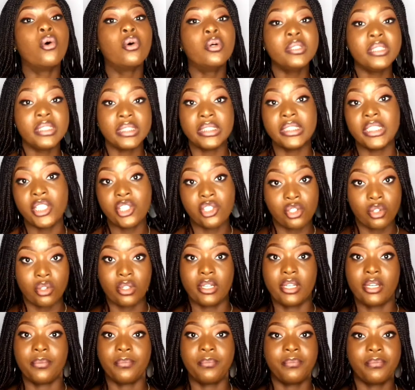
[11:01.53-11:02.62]
all need each
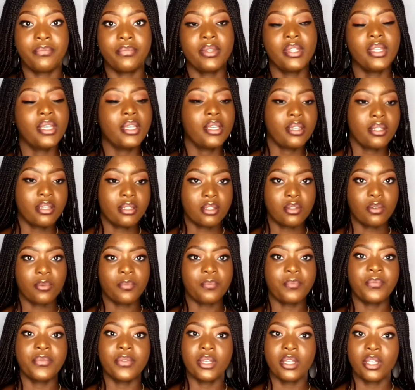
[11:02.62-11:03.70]
other. So
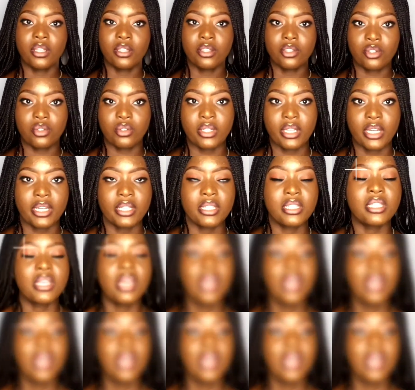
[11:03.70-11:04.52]
do that.